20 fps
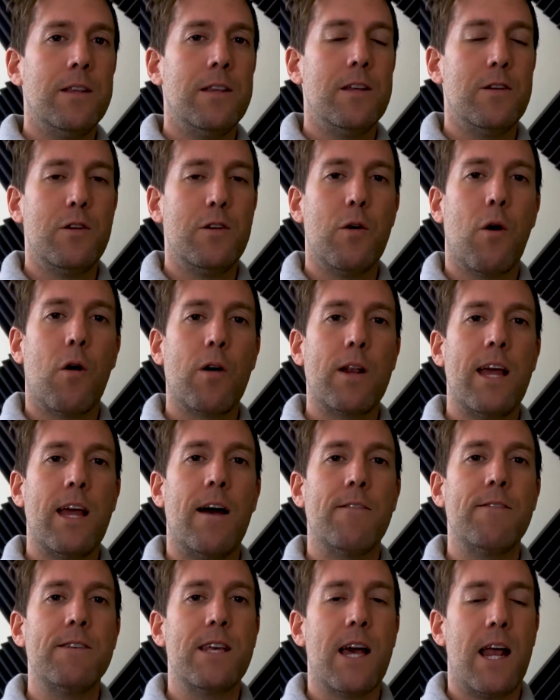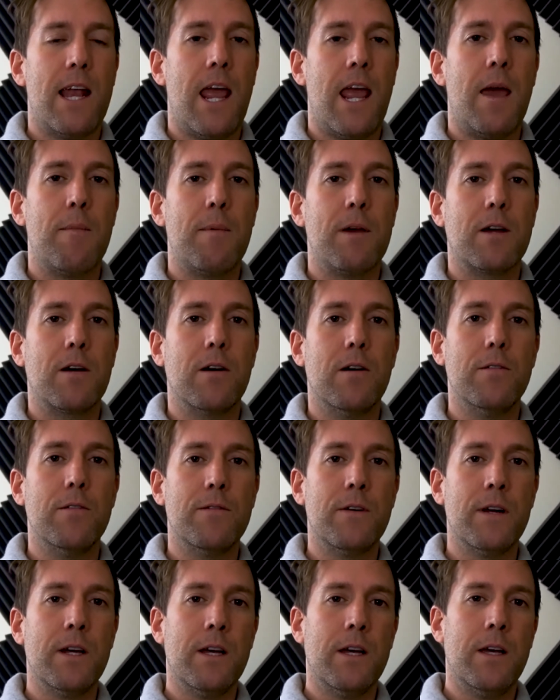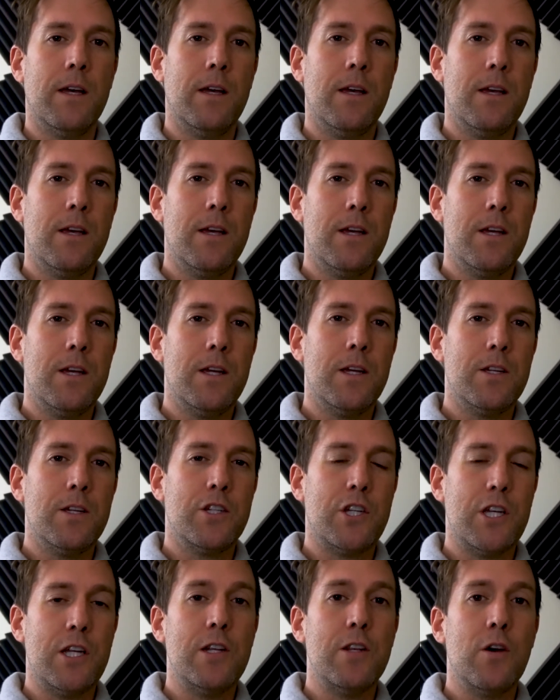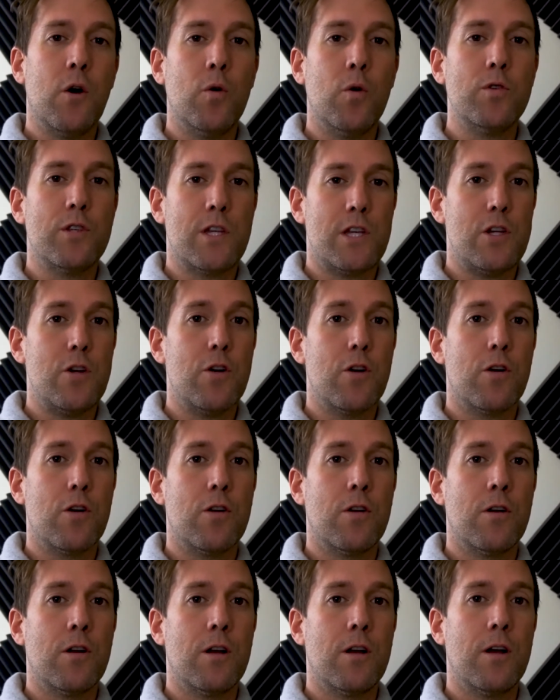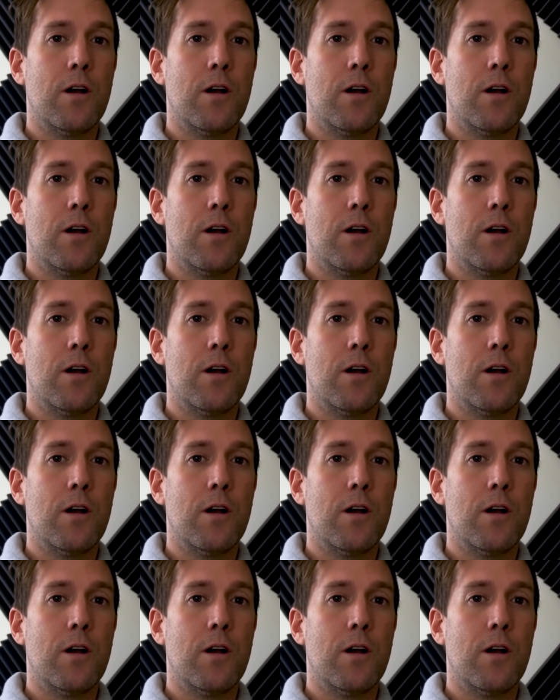you already have a dynamic of, she knows that you're